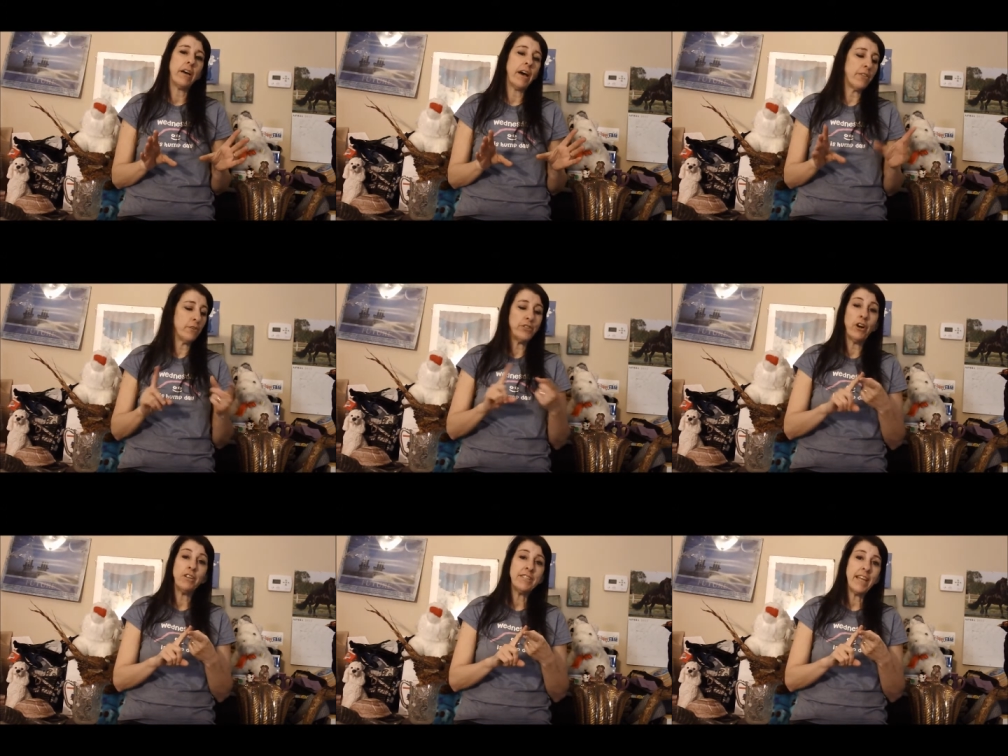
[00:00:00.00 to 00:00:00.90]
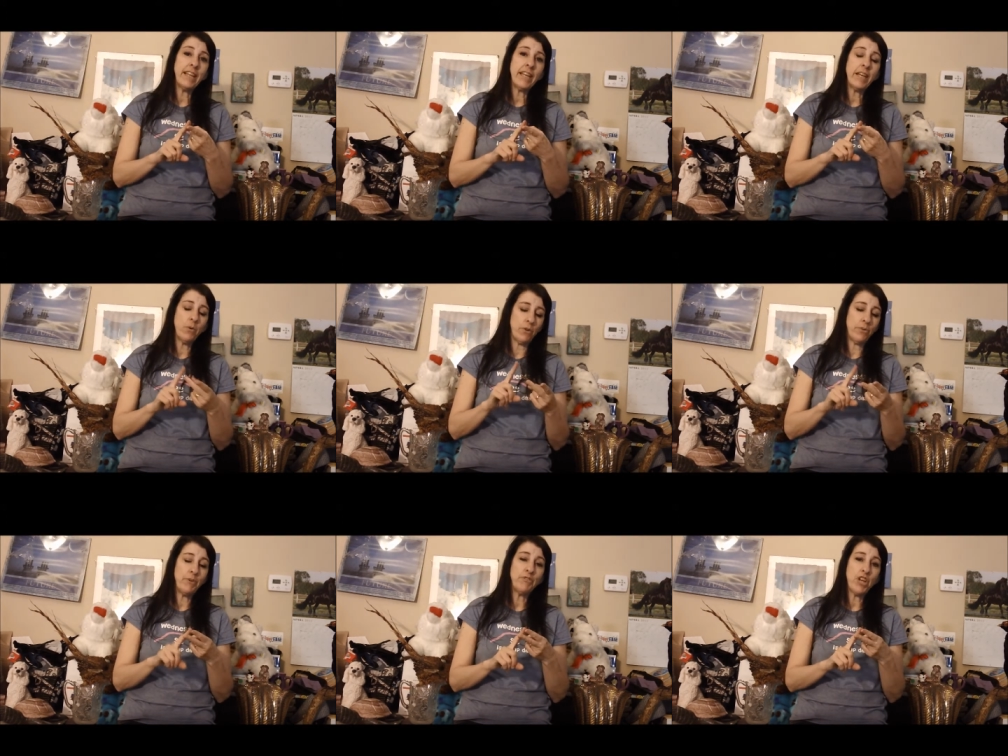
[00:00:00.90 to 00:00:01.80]
either yard sailing or
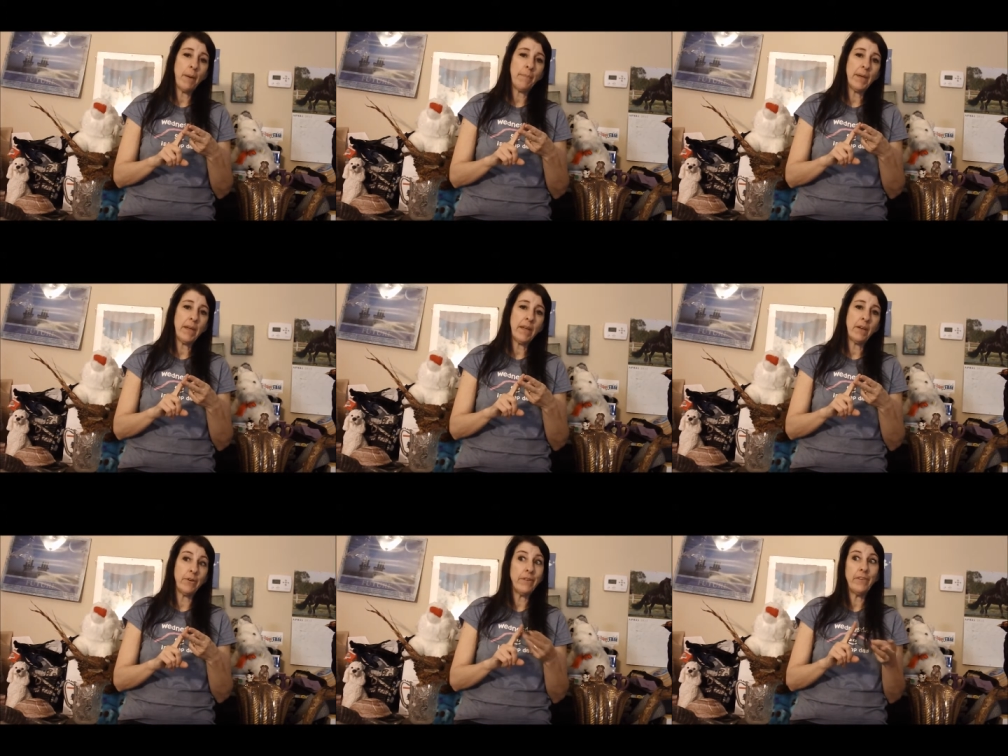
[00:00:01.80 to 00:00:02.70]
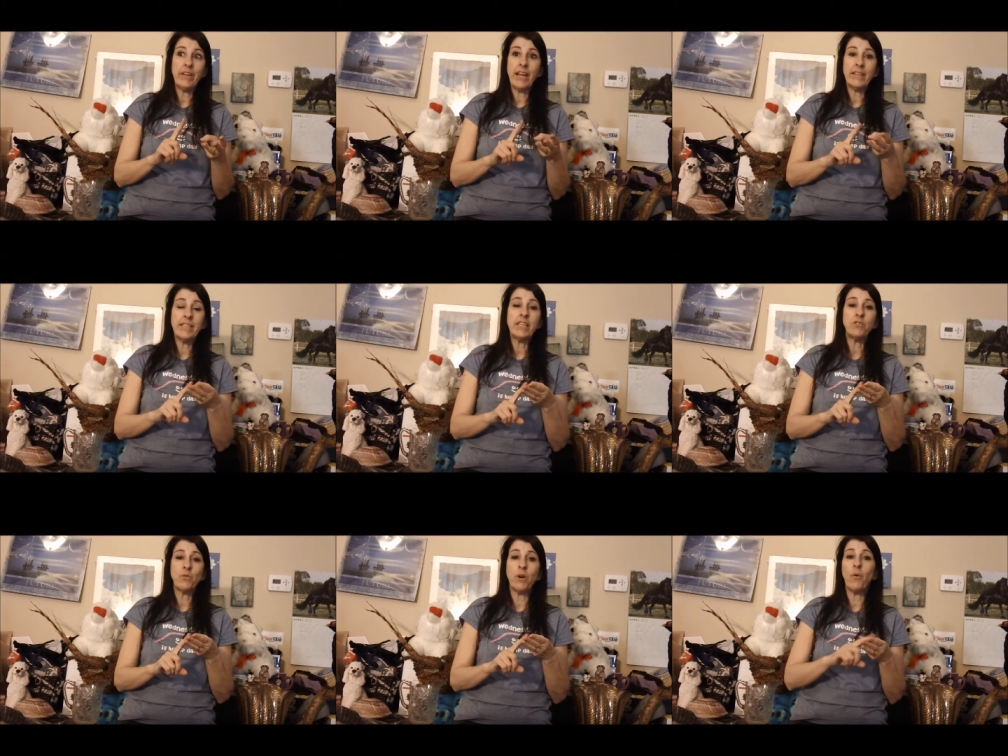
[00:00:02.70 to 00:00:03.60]
thrift shopping or even an antique
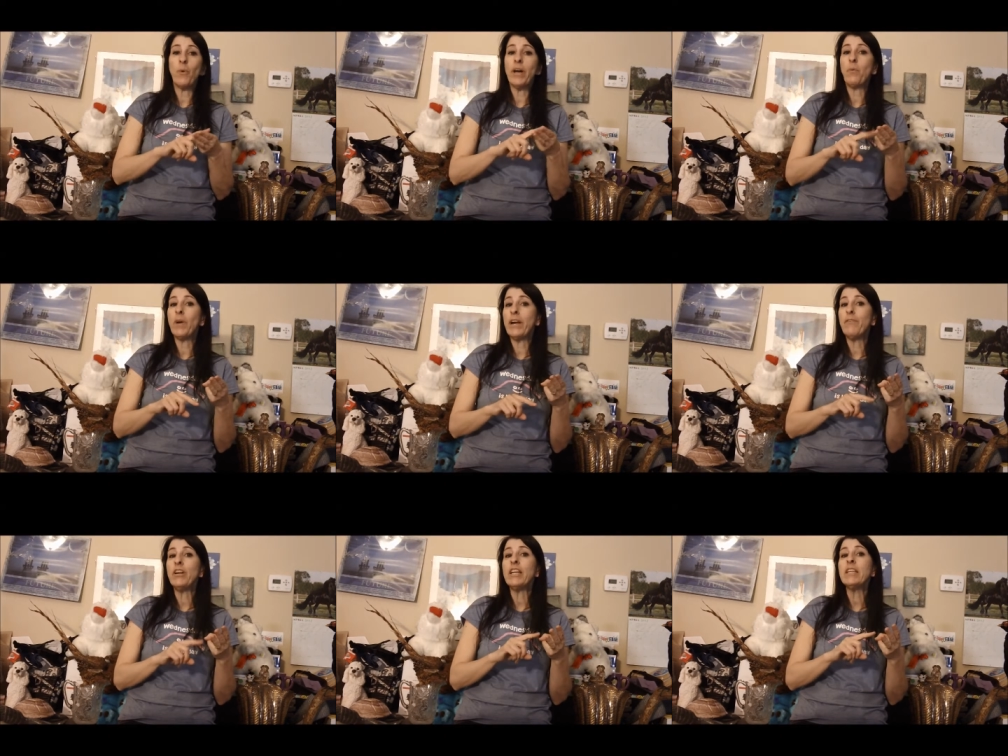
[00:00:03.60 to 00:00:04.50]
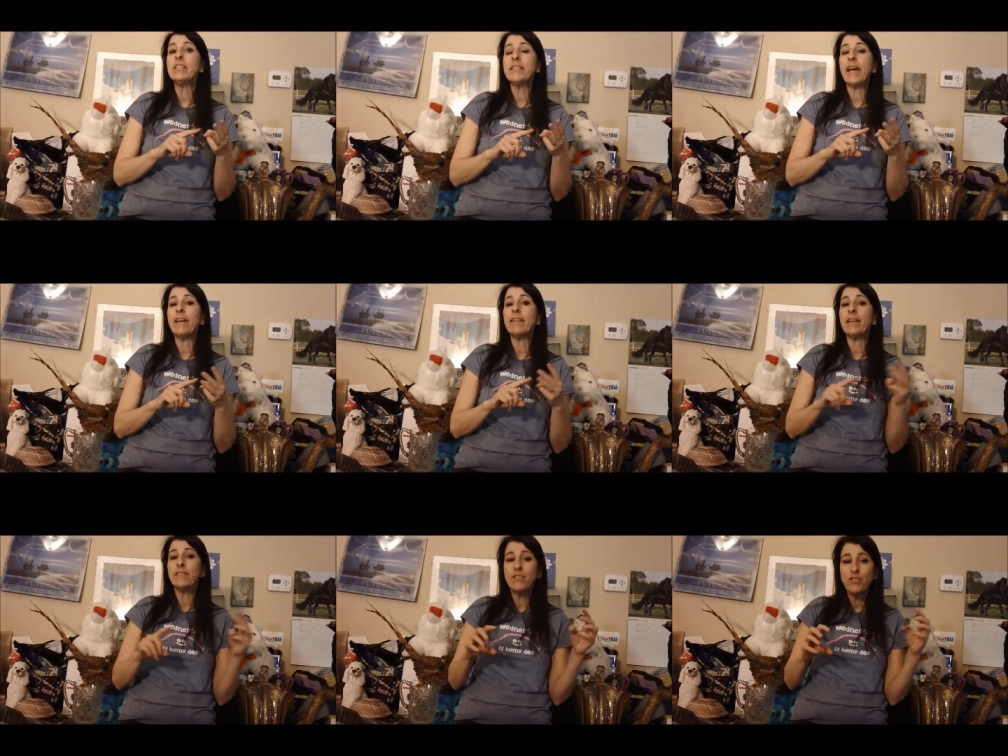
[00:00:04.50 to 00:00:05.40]
store, what, whatever it is that,
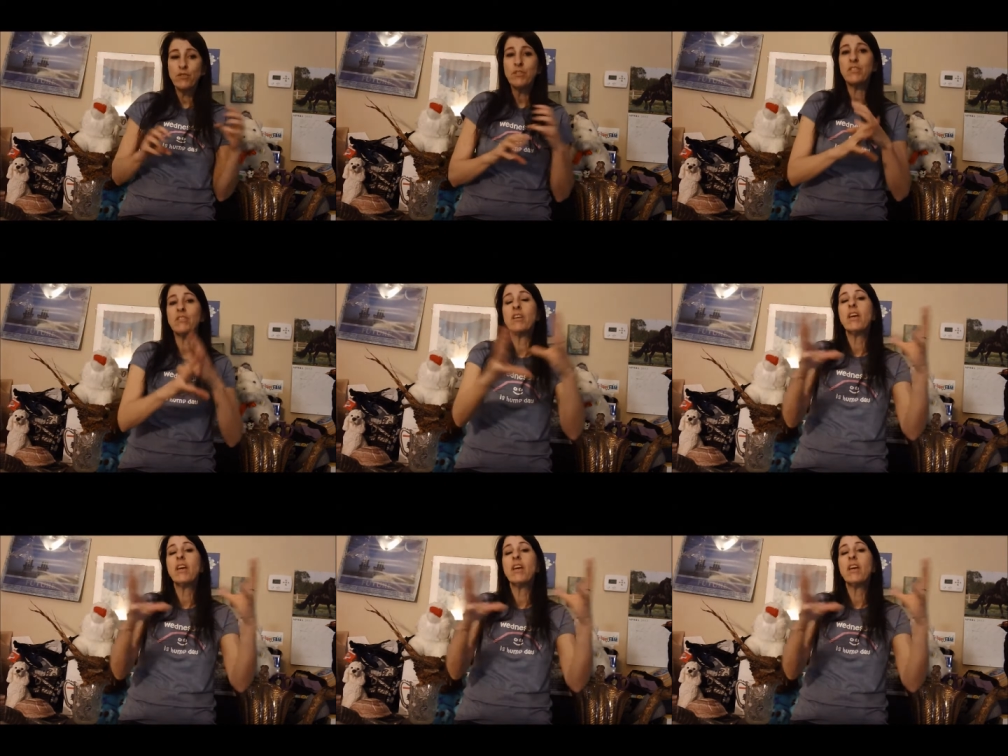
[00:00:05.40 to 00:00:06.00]
that suits